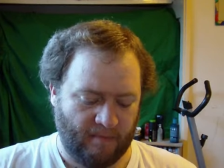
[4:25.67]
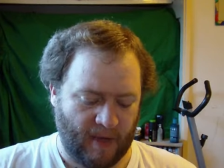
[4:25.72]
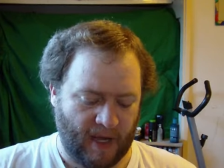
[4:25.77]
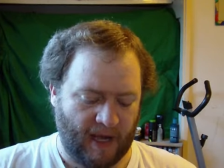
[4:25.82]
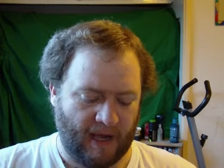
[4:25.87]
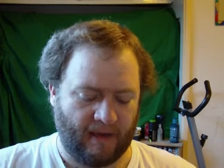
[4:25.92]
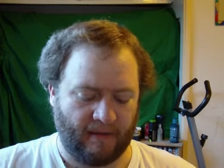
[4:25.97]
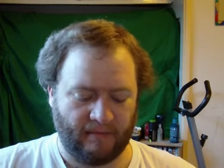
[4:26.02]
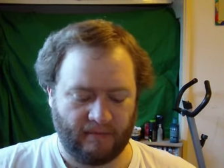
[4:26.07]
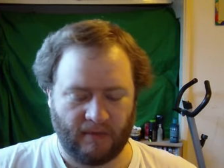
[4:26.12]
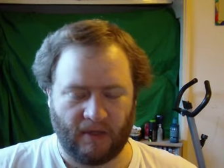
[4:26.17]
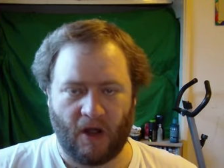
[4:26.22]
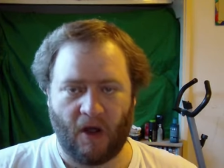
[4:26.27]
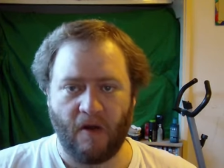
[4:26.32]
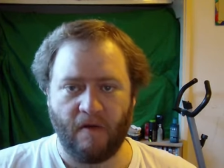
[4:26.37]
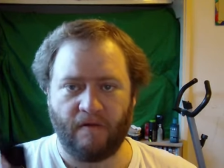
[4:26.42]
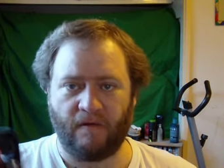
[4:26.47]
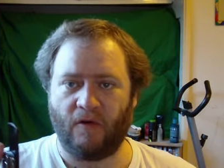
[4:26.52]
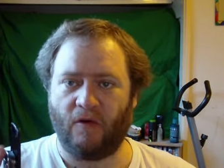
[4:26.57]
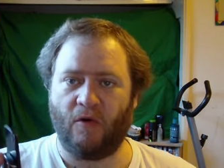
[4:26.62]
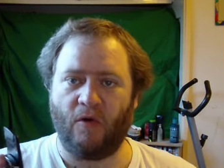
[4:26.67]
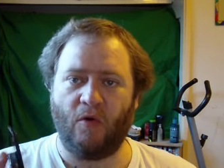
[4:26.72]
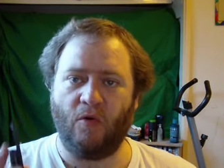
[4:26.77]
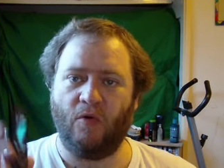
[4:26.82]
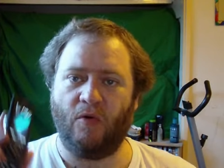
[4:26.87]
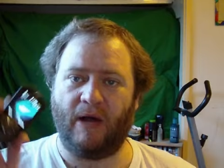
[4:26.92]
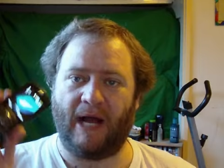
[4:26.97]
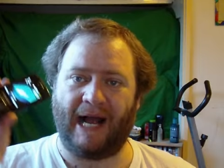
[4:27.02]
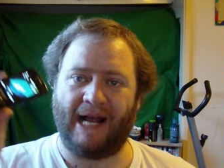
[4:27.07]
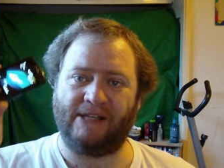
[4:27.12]
But
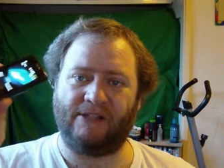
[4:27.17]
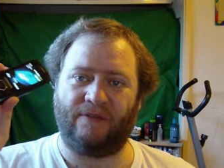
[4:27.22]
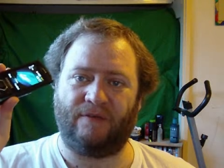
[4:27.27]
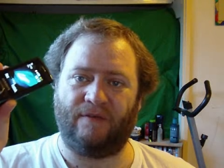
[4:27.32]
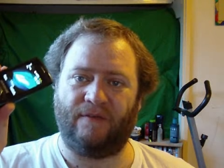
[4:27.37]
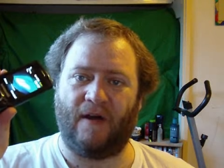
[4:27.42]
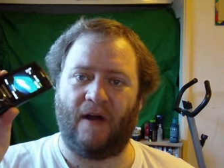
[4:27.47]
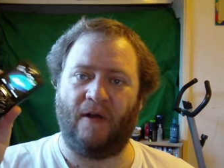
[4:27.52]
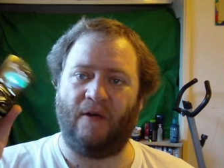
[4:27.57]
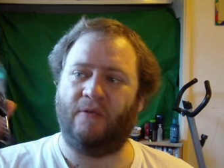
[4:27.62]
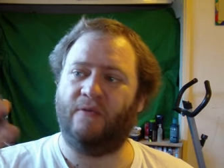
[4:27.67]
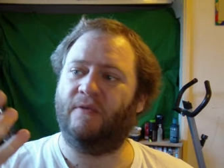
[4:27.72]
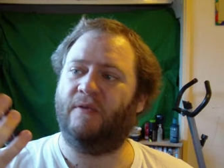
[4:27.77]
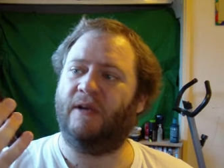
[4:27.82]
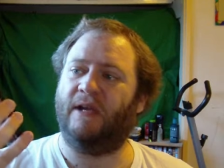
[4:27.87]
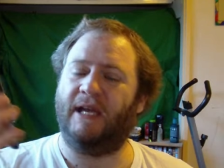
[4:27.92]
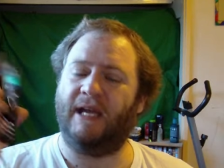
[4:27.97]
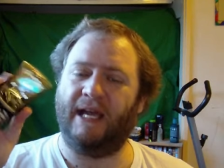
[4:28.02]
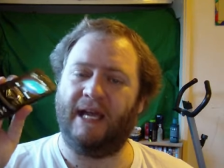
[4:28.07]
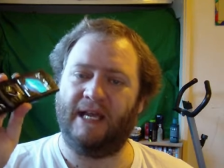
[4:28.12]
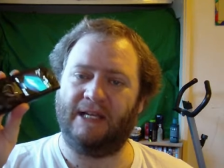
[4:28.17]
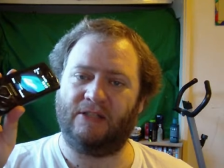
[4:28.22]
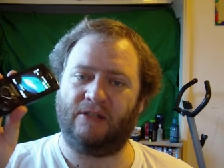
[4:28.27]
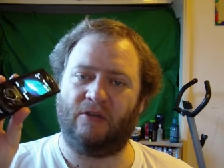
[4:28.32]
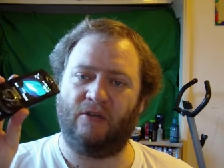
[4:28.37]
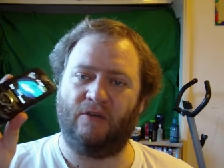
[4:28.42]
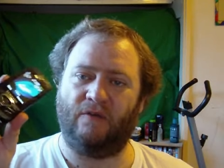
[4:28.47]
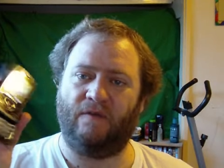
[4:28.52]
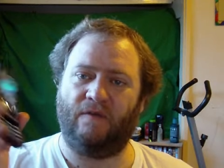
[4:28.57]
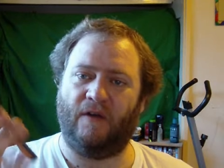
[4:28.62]
overall, as a phone, it is a
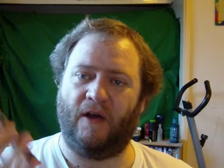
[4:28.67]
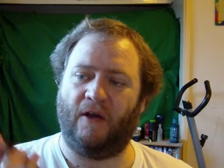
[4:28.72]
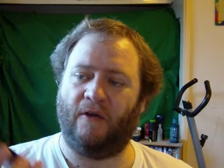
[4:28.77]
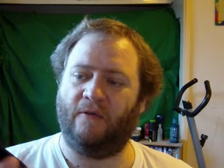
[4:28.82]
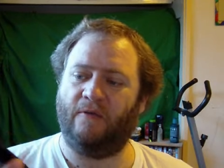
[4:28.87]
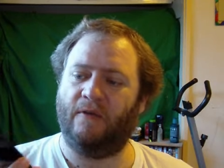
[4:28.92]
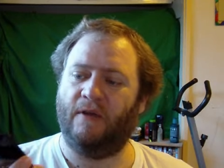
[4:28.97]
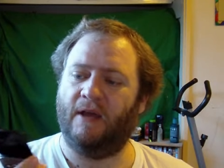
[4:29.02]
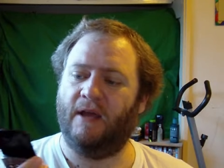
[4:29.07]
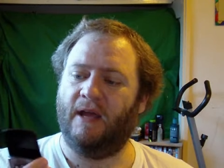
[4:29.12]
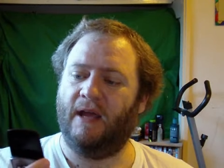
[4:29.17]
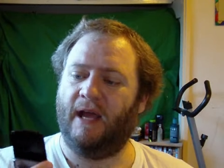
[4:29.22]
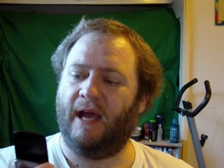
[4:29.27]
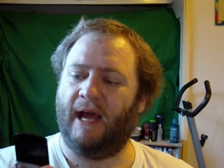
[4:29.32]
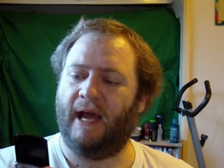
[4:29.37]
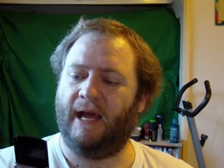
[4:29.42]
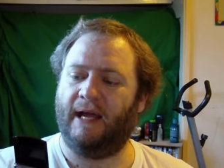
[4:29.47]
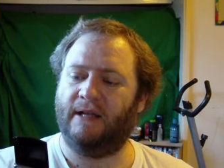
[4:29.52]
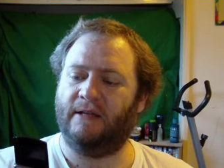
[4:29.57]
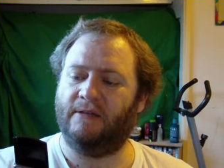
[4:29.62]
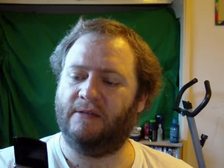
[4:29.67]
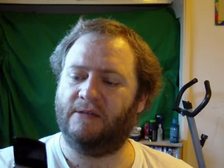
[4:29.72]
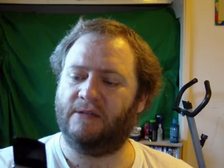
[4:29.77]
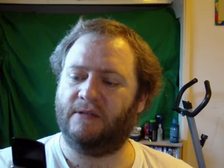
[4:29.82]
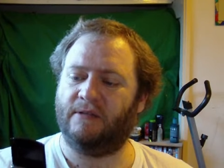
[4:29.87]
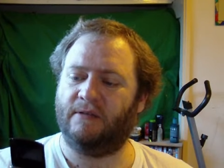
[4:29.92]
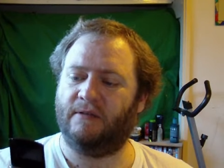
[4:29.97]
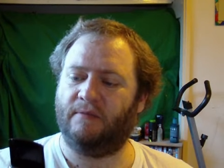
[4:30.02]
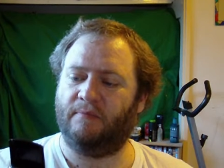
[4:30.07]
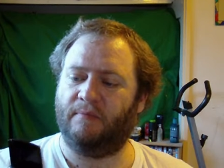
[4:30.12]
good phone,
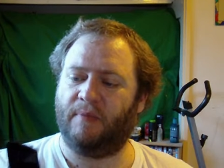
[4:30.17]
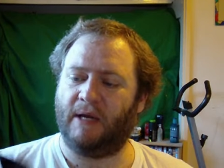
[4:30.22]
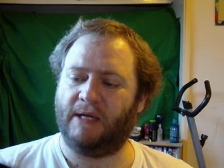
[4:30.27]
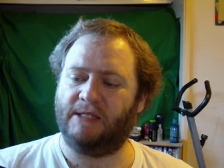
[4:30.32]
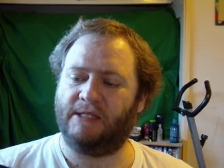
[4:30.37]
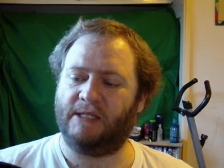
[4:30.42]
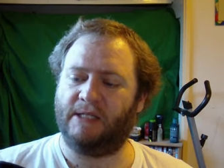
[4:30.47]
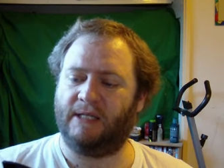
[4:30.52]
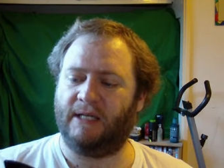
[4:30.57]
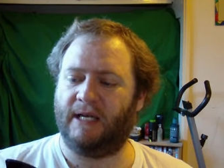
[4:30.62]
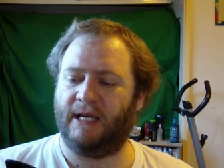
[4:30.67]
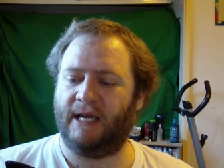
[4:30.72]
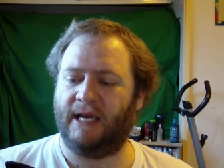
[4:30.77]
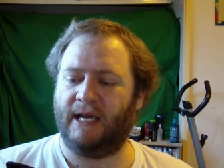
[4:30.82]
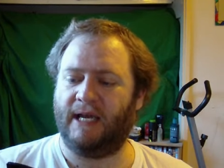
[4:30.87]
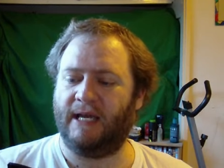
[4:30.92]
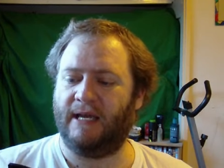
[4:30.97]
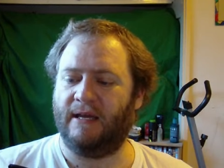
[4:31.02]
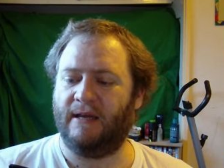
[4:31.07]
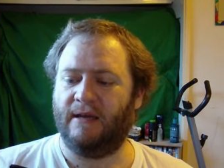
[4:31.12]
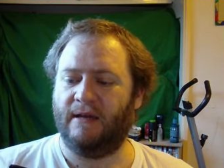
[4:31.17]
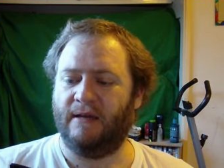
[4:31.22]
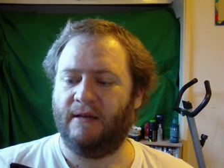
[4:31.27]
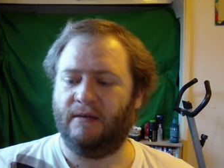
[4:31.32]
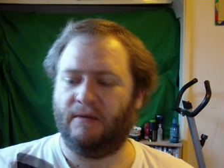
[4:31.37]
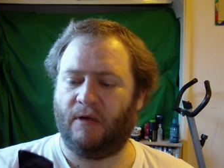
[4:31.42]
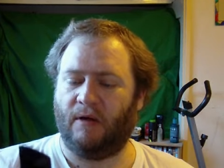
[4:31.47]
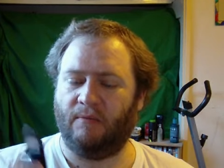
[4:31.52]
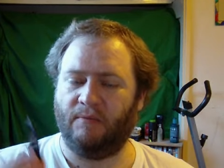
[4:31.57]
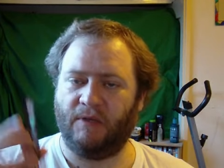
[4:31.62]
and basically
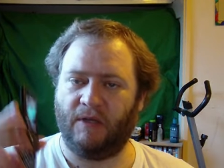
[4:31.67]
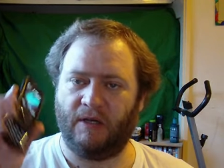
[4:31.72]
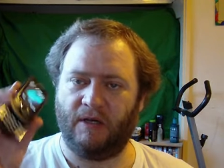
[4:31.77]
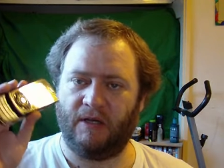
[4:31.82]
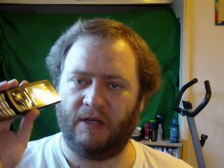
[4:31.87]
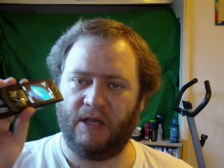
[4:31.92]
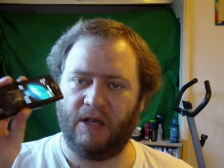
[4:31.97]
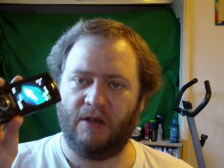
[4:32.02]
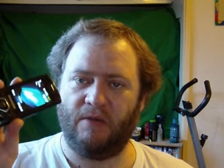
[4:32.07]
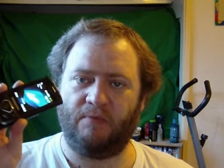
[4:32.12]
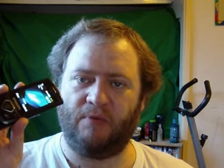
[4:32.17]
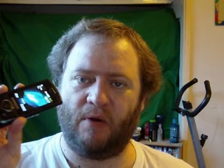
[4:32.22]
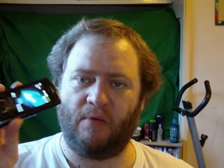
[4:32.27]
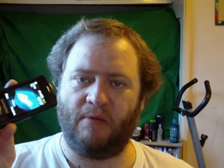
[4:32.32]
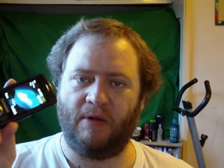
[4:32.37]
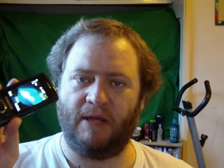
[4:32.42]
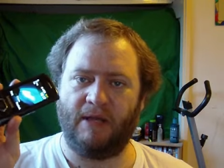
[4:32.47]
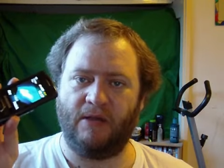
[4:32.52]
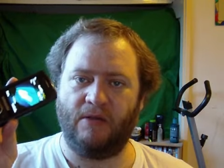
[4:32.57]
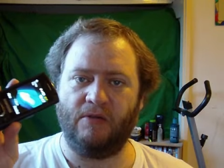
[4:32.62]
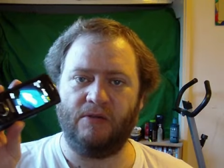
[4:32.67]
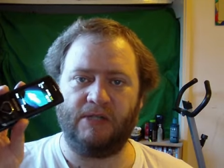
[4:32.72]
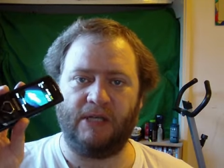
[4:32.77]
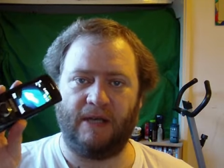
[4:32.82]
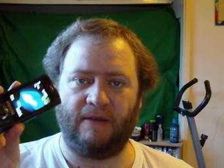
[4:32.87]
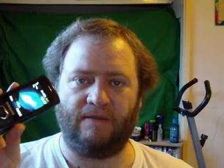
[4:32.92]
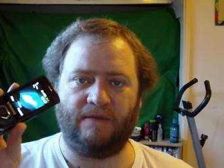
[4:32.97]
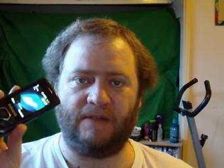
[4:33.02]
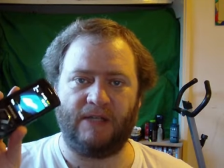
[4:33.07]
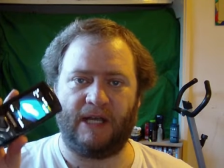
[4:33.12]
I'm going to probably use
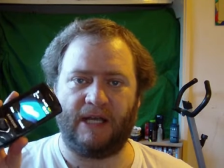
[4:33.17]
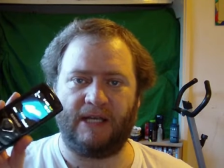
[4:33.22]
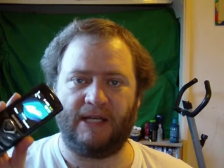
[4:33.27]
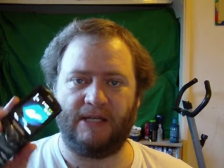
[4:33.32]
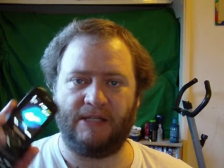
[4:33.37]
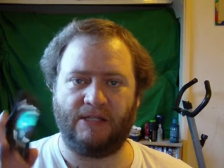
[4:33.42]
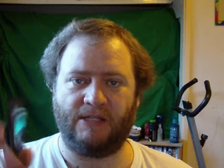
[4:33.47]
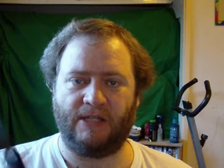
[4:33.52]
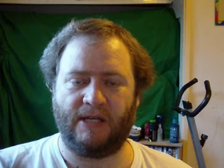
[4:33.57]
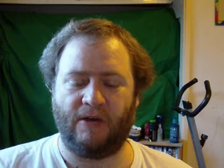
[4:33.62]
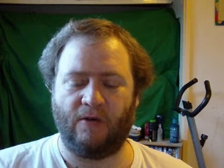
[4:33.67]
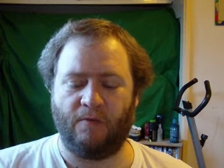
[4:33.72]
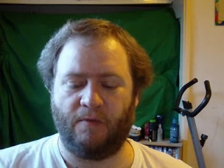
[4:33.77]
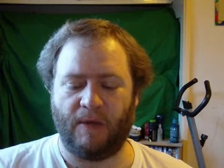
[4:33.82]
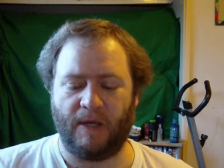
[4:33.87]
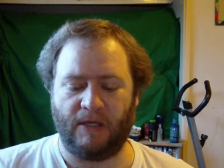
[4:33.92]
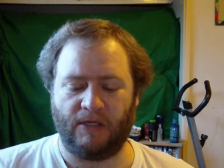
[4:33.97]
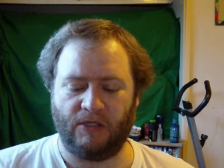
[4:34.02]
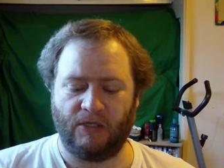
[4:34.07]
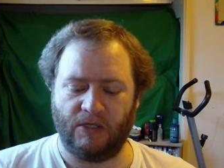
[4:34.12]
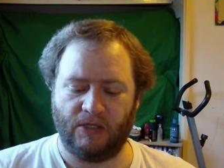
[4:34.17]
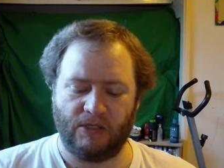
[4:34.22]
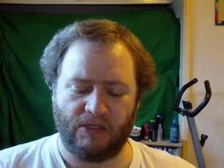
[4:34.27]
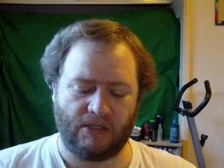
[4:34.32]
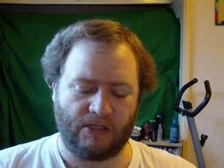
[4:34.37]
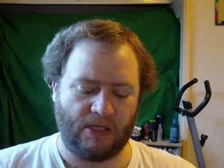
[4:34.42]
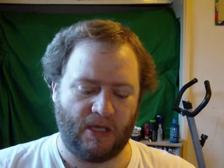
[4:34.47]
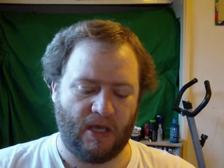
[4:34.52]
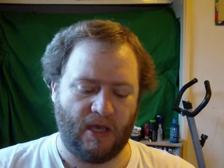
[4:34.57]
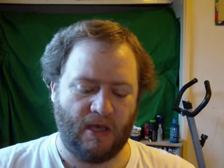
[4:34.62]
it for taking still
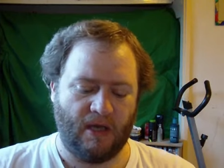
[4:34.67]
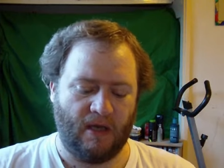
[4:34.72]
pictures.